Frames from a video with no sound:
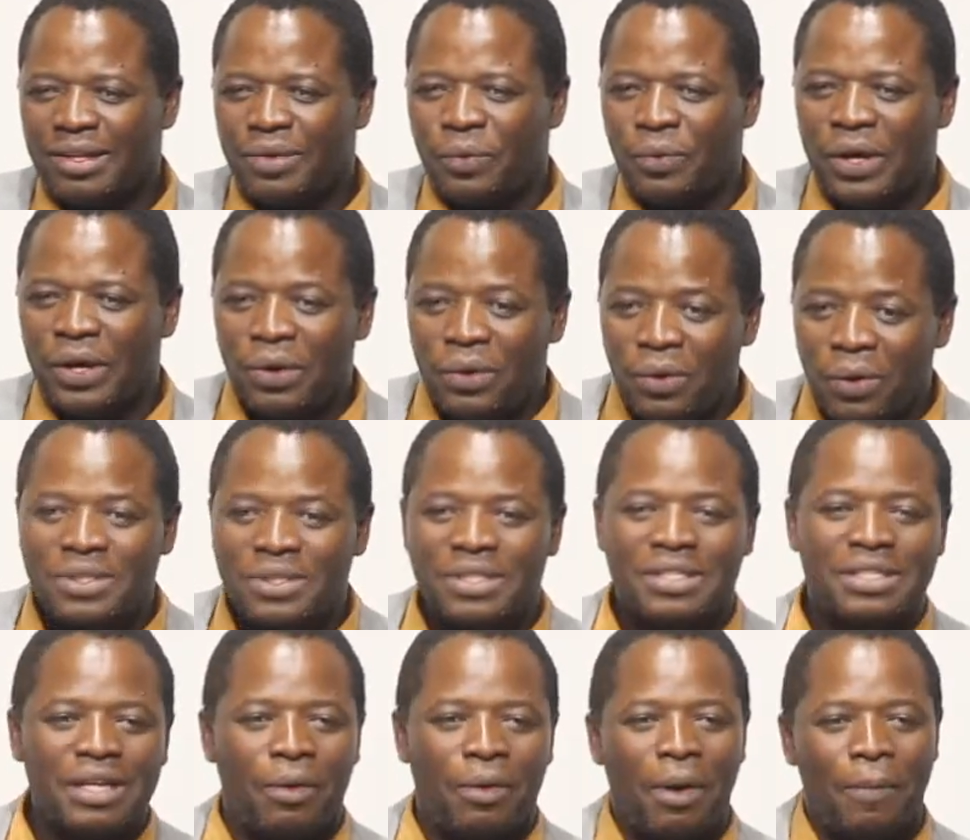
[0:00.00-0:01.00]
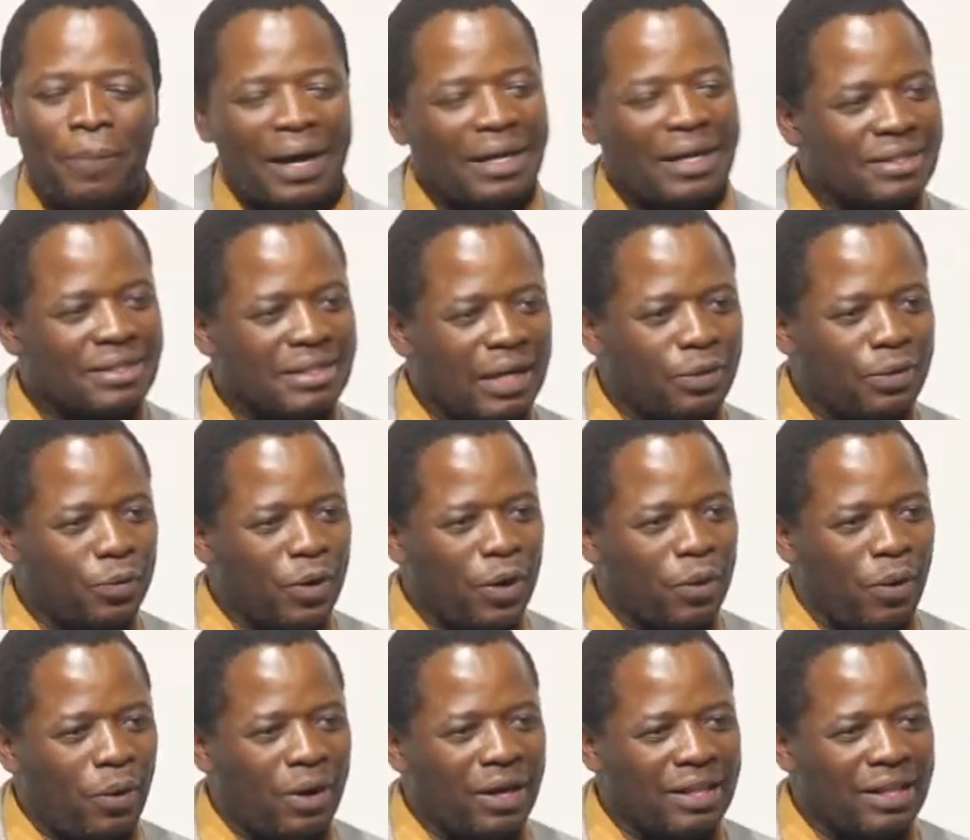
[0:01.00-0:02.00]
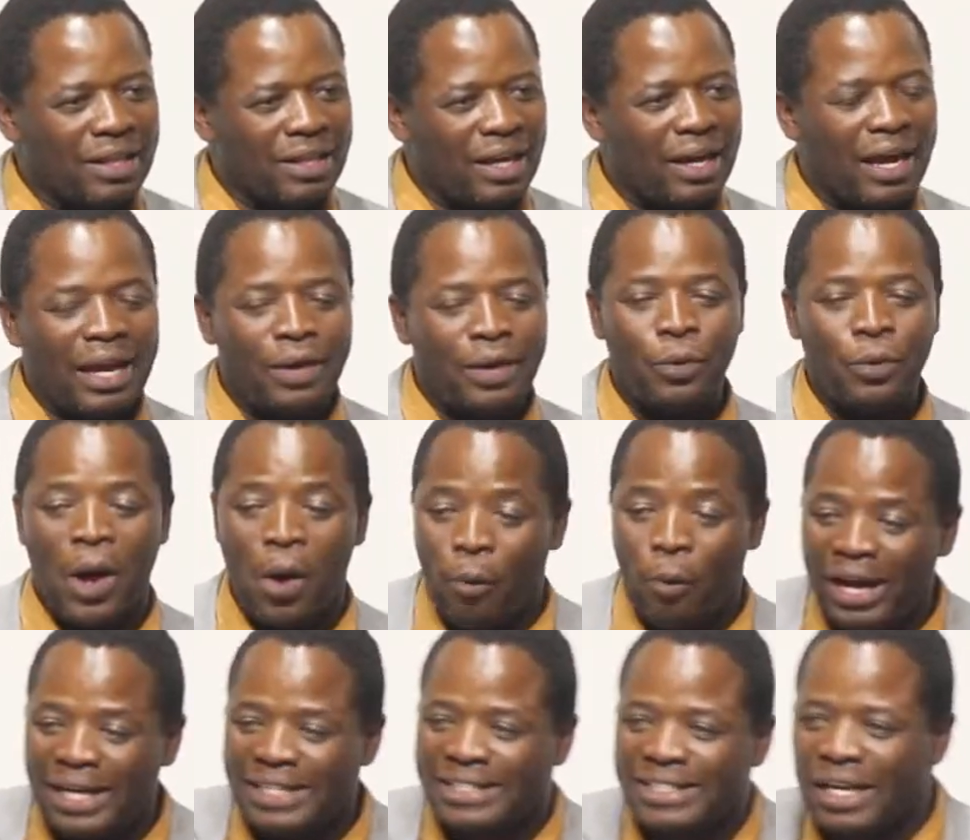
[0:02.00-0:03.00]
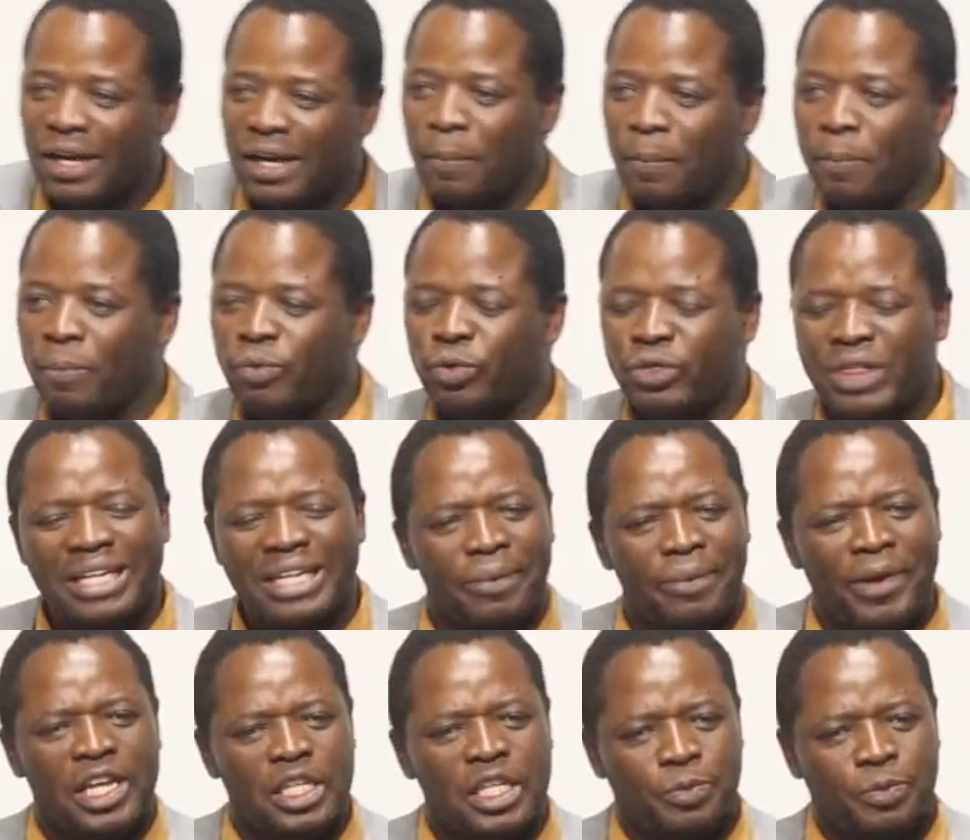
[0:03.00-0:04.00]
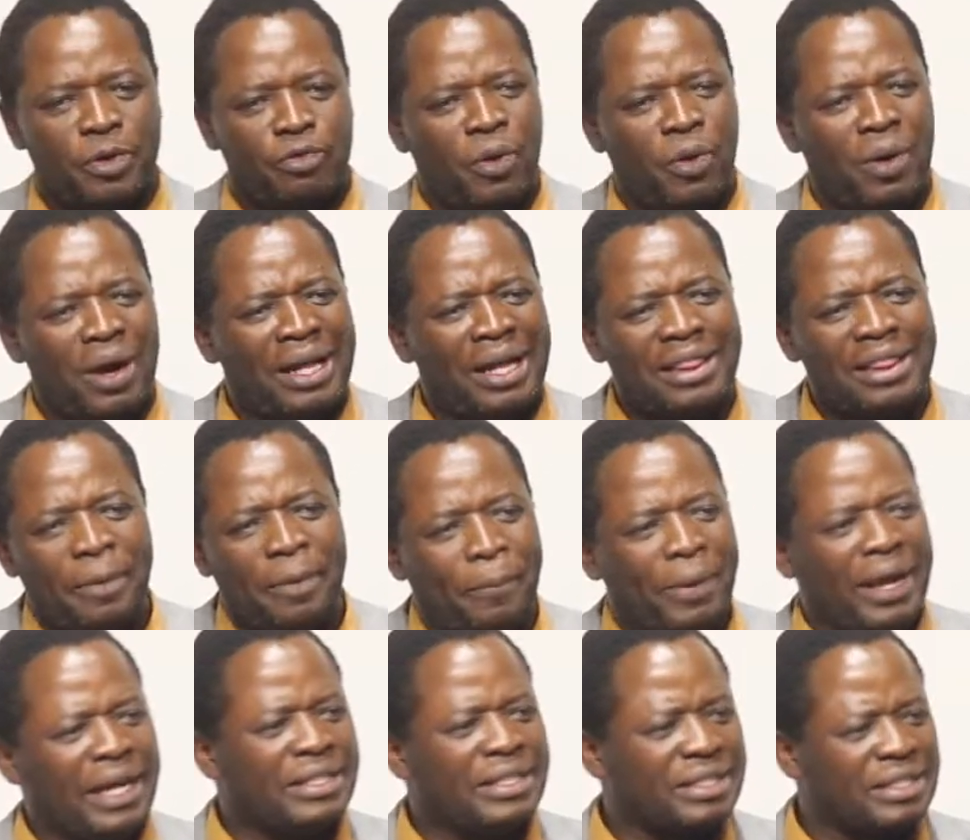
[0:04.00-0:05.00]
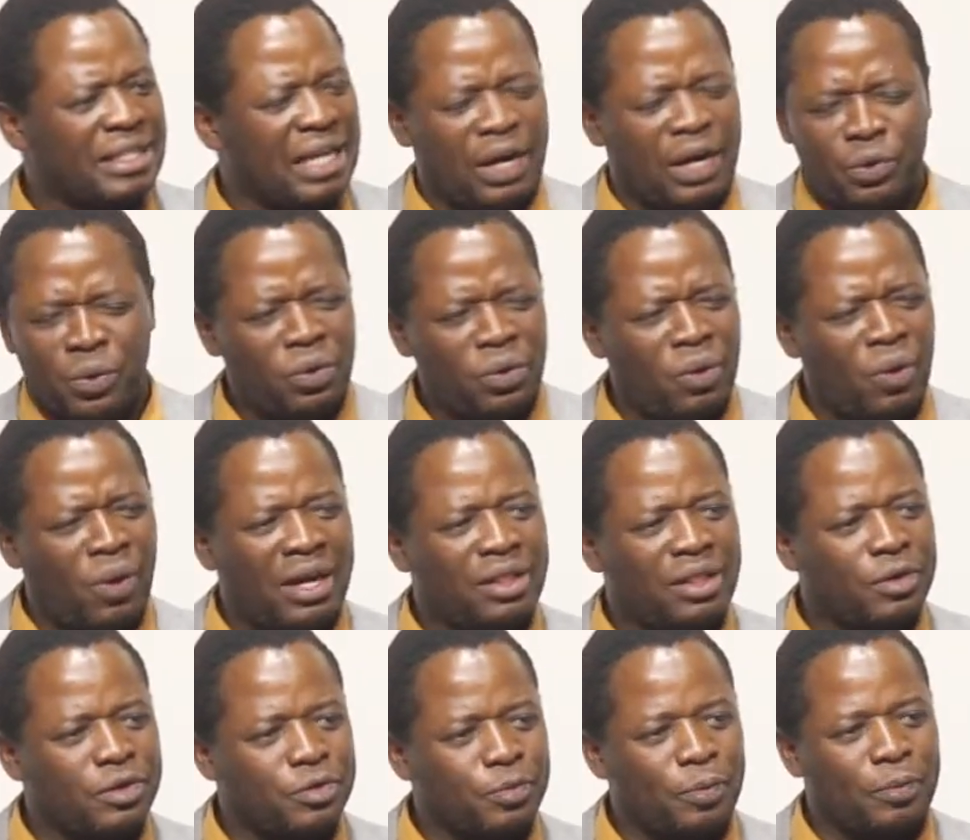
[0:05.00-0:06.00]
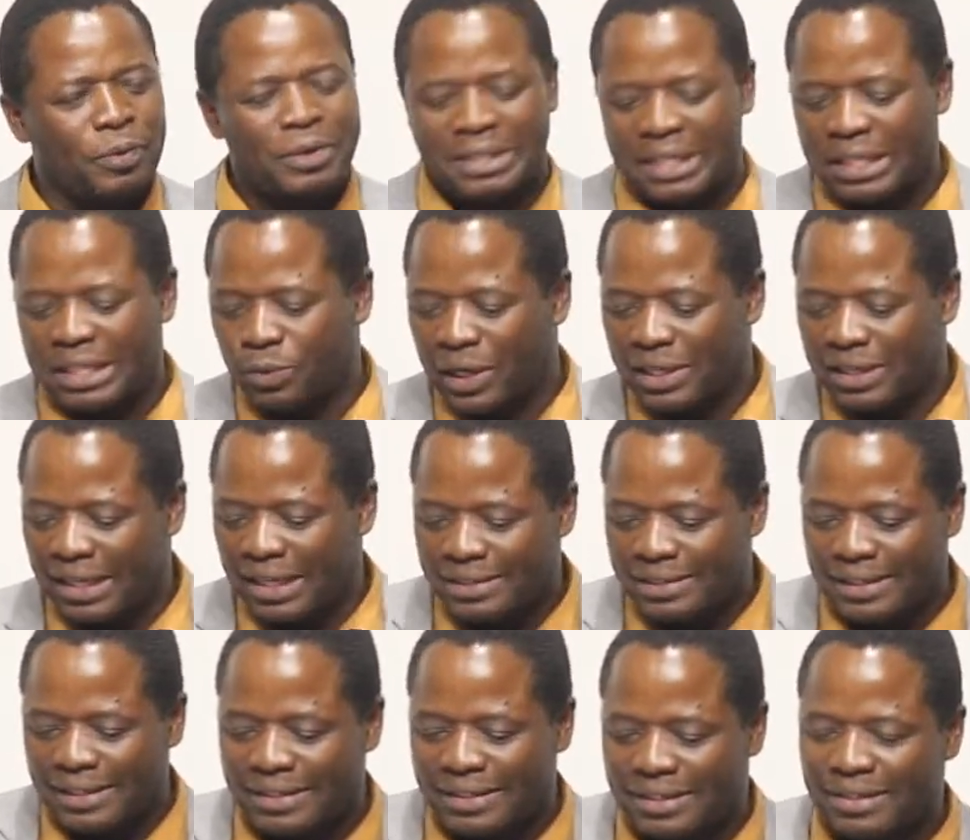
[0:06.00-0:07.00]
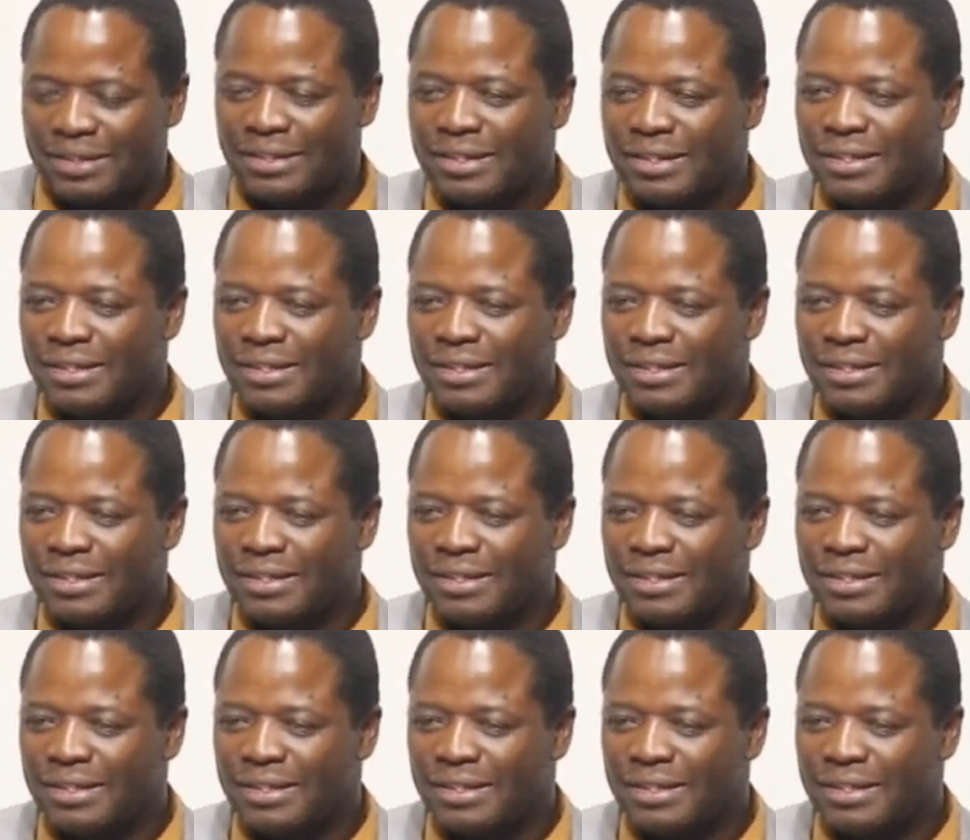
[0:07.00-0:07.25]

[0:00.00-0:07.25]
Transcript: We lost our bus that we were going there, and we were waiting 30 minutes before, and they played. I don't know why those people did what they did,